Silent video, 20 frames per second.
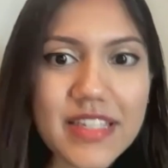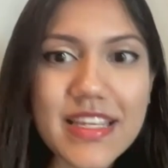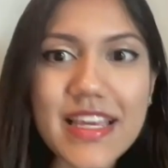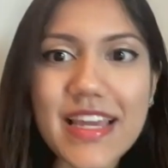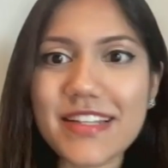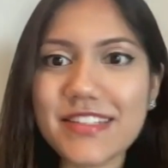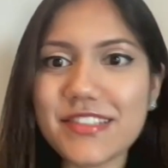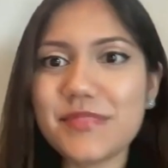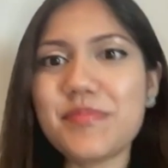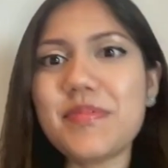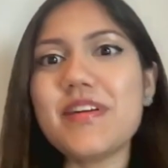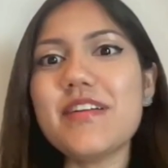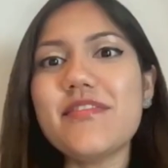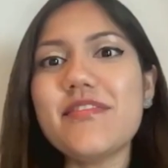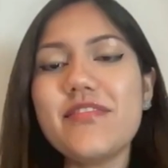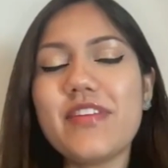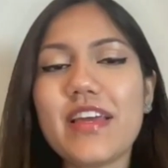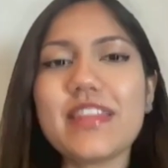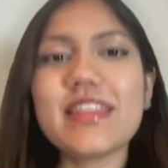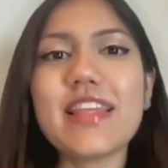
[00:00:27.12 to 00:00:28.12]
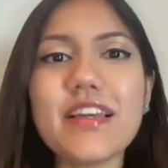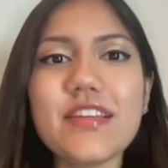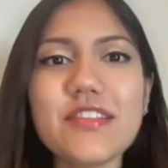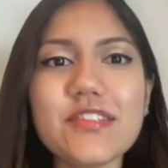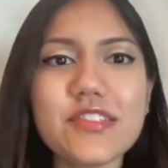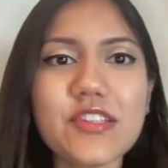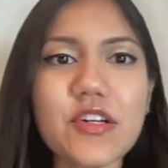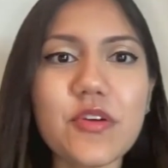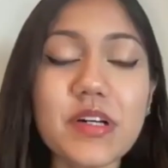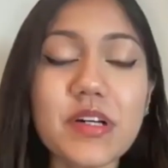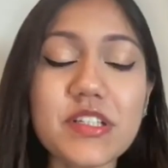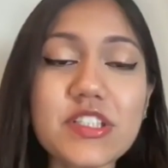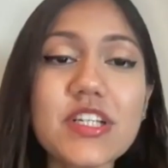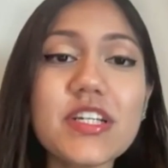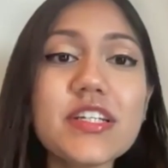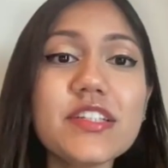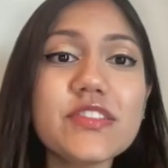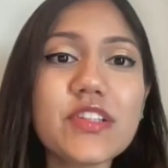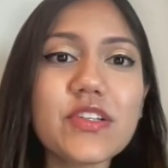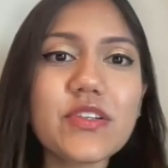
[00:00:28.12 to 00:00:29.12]
Yes, perfect. Thank you so much.
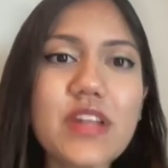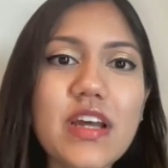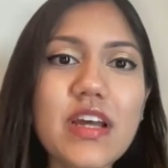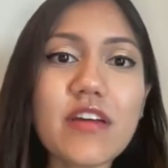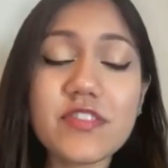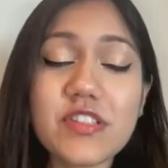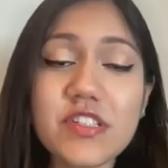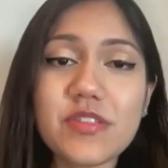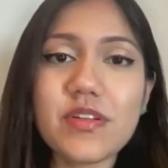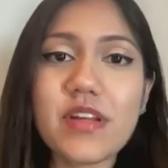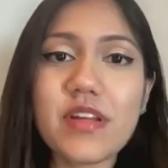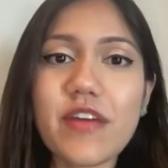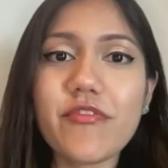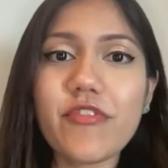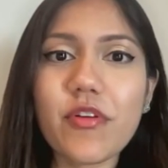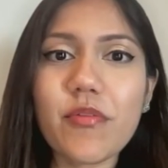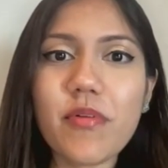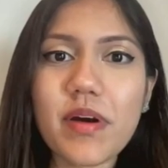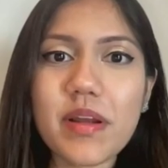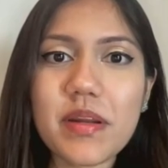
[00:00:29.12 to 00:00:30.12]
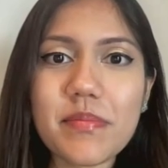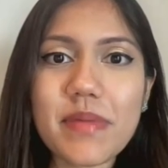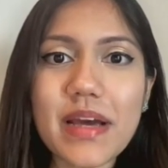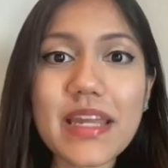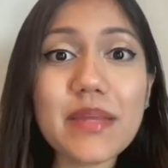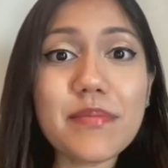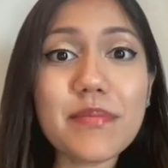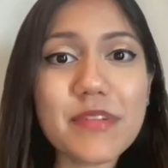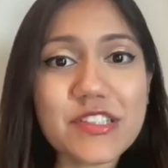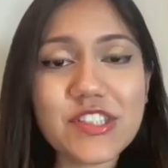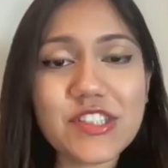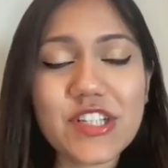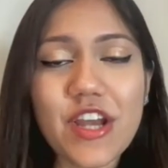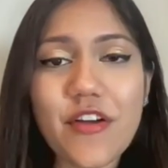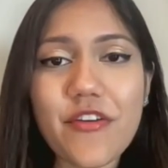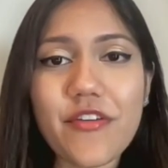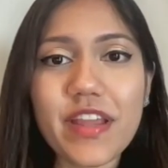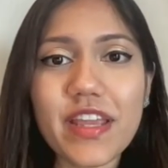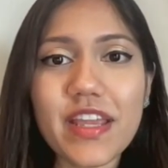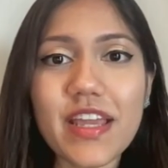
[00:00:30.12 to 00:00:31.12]
So good afternoon, everyone. My name is
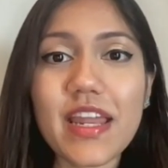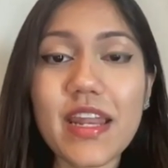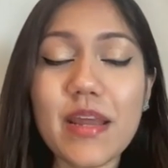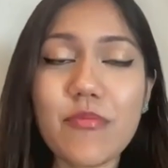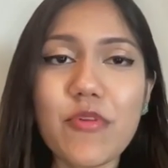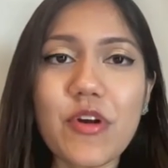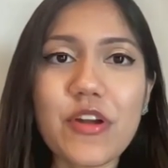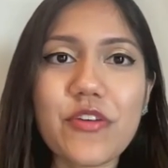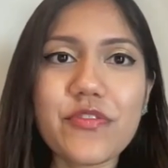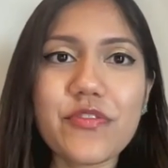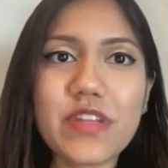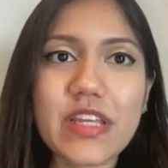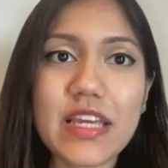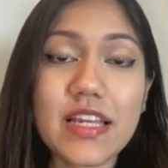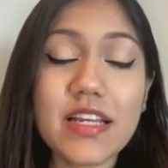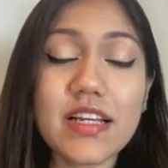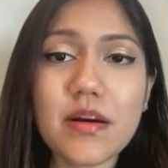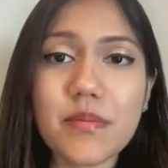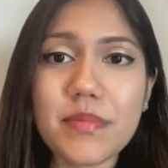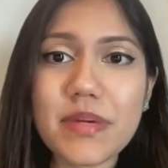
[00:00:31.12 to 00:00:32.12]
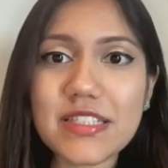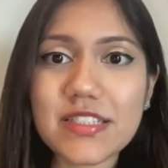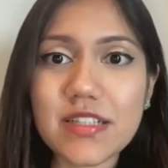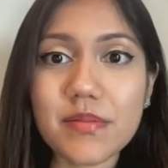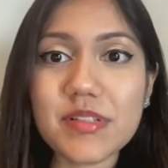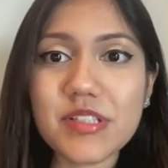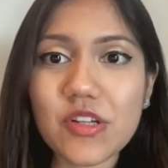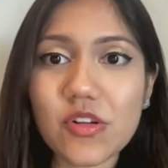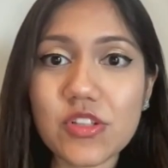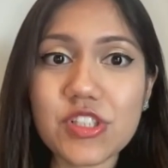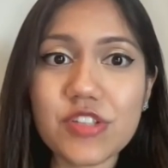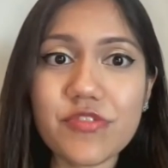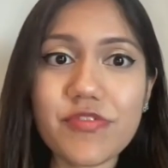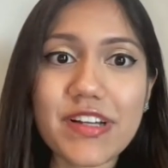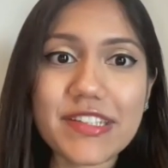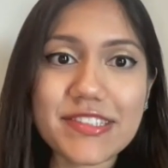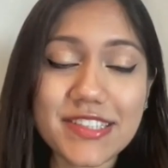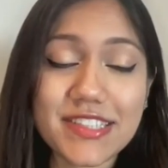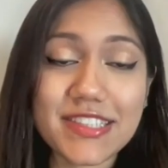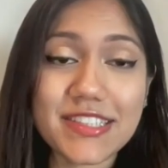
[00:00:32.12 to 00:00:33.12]
Cherry, and I'm one of the incoming dermatology
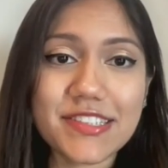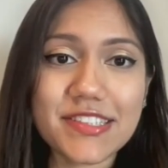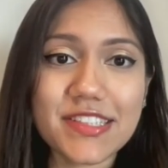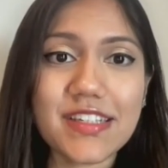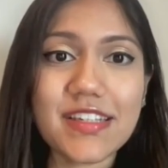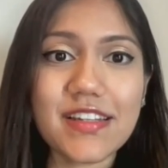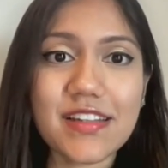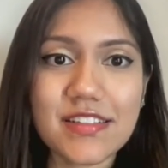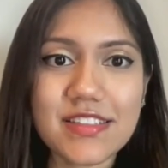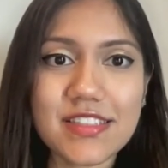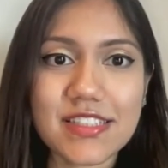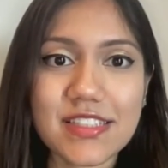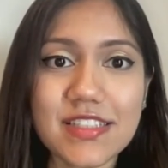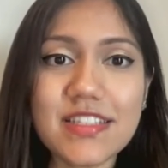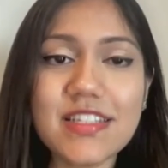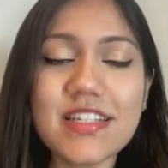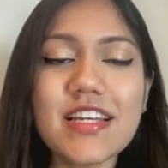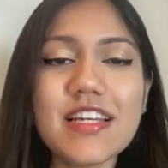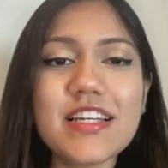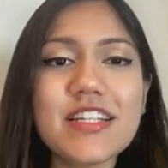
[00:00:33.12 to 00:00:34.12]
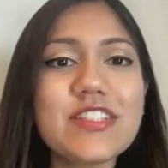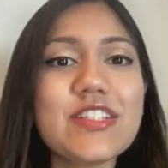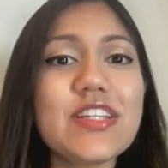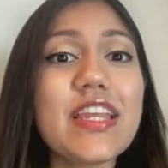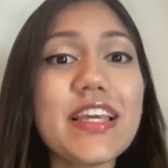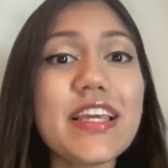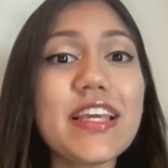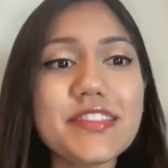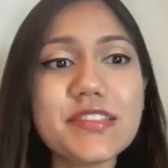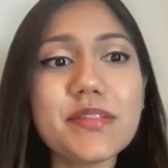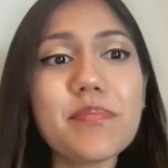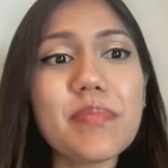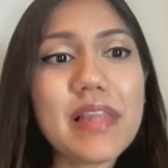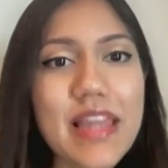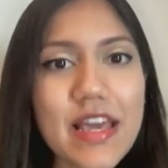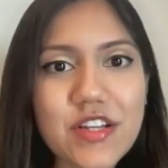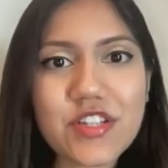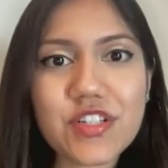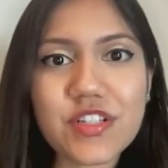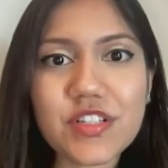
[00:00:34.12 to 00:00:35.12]
residents in London. Today, it's a
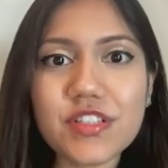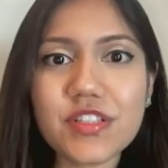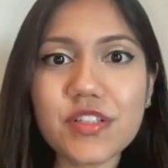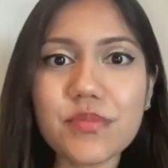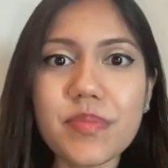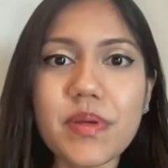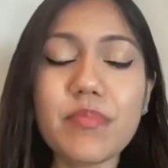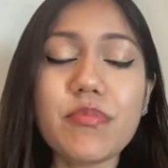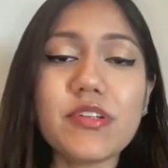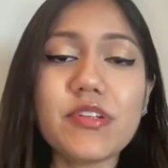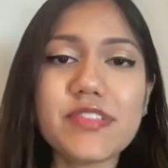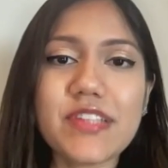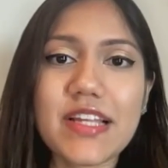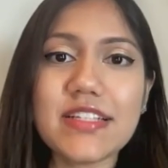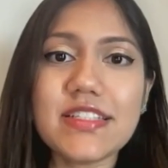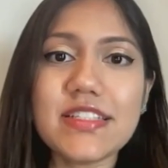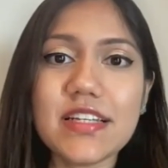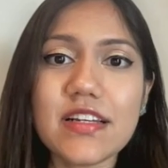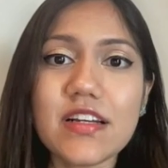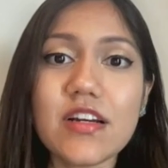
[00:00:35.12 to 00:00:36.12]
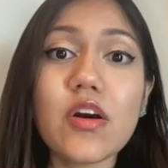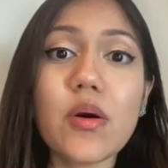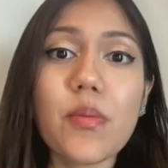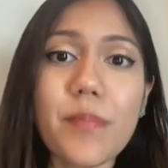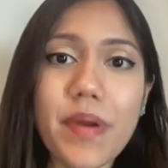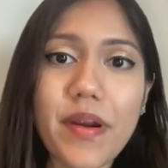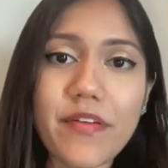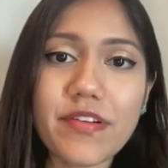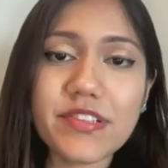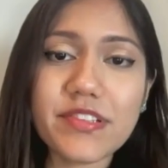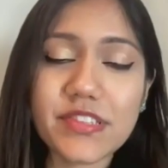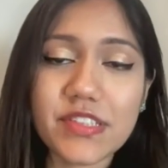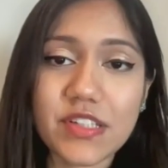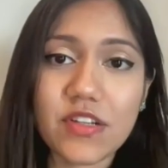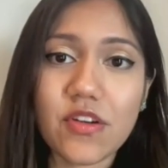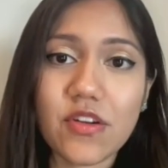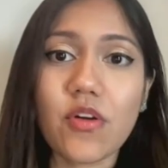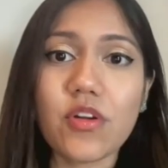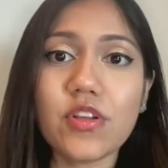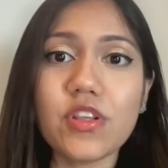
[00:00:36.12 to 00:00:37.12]
pleasure to be presenting a
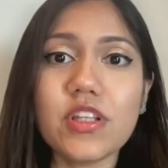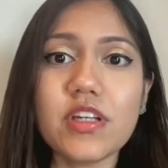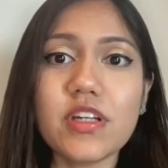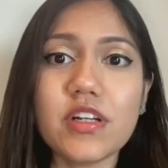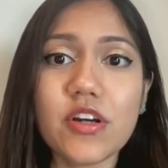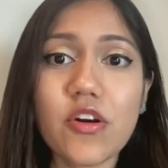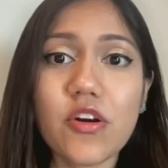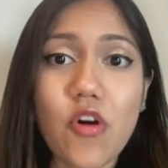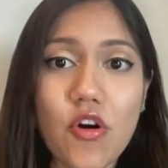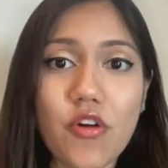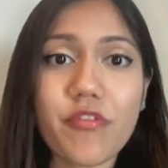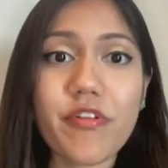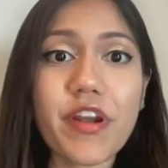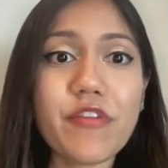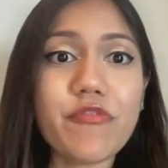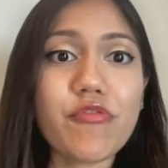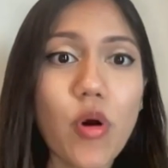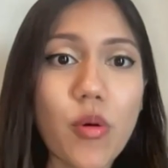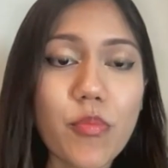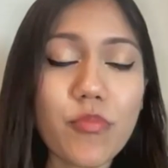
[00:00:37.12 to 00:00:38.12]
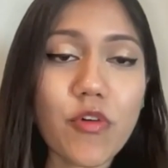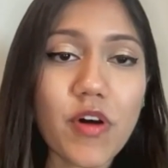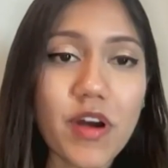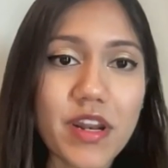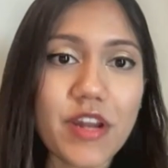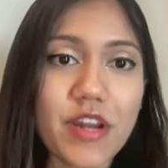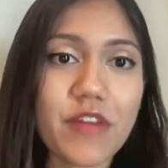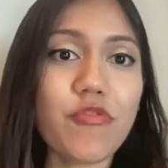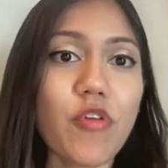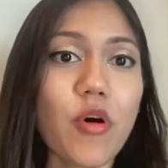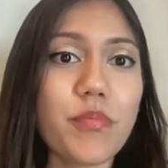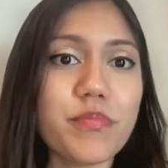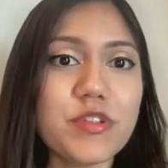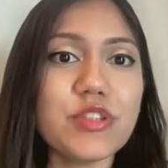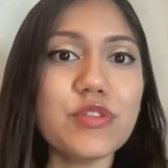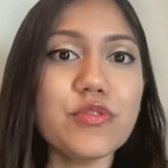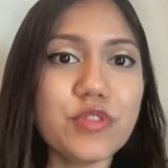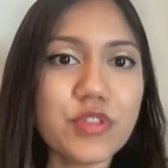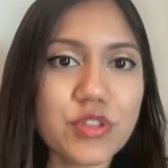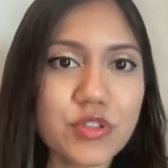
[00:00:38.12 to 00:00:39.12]
comparison on the Cochrane ROB1 and
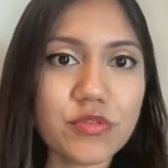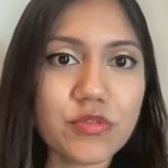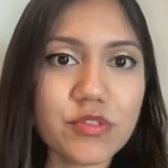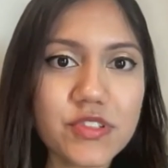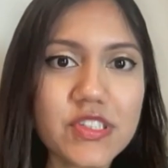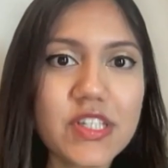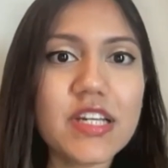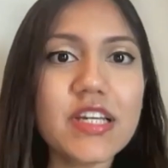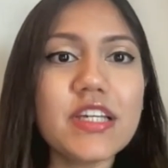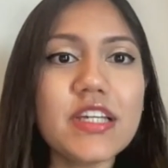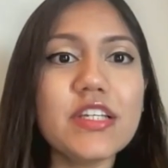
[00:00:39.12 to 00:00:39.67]
ROB2 tools